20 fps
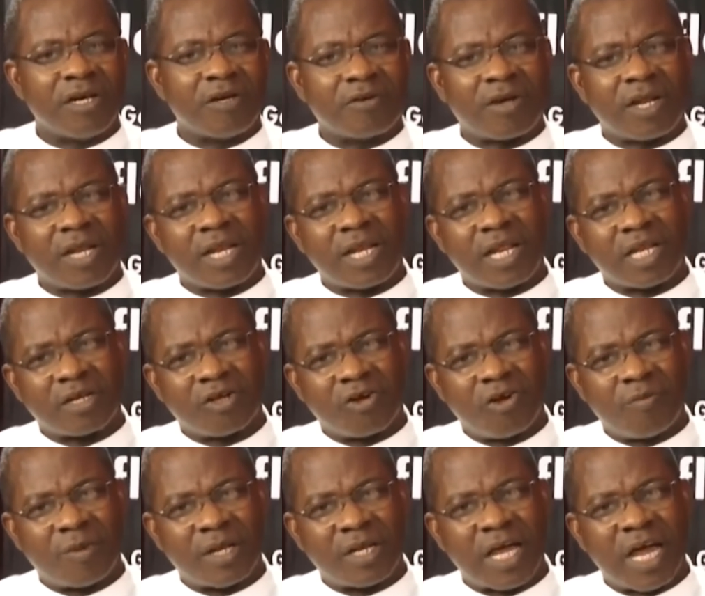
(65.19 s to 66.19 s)
rather than
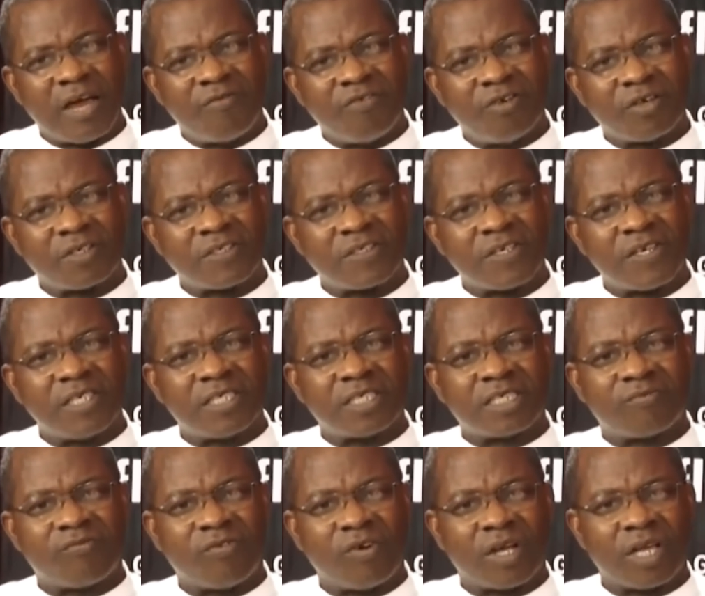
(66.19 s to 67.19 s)
come and have your
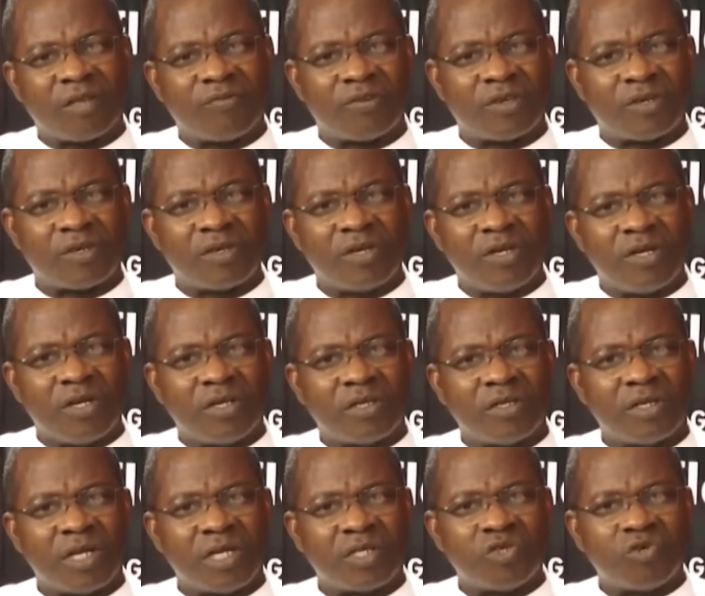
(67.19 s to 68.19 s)
sins forgiven,
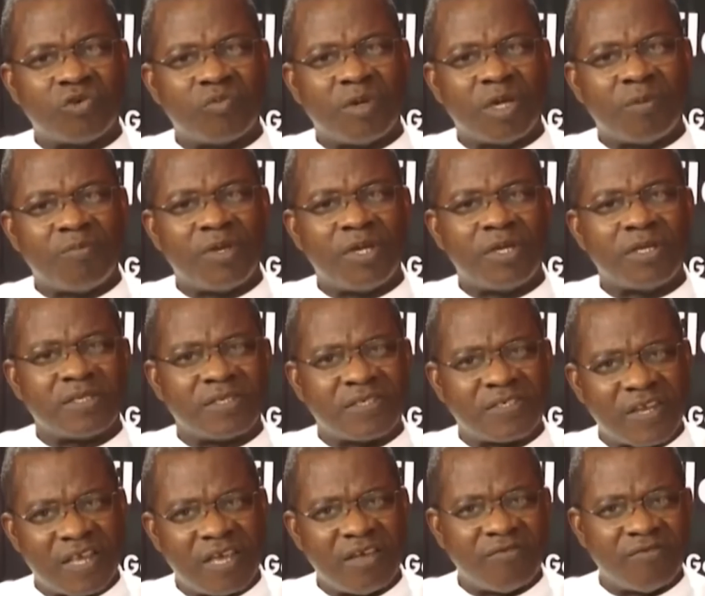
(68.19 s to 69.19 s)
that you may be
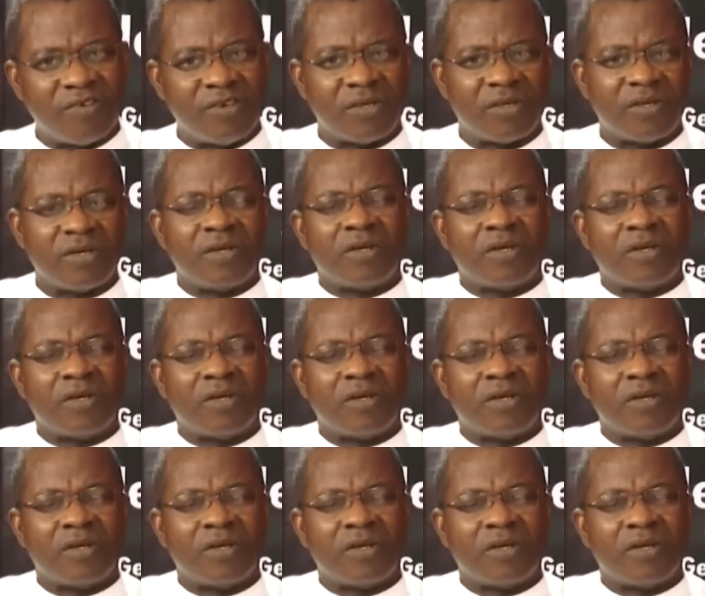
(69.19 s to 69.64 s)
saved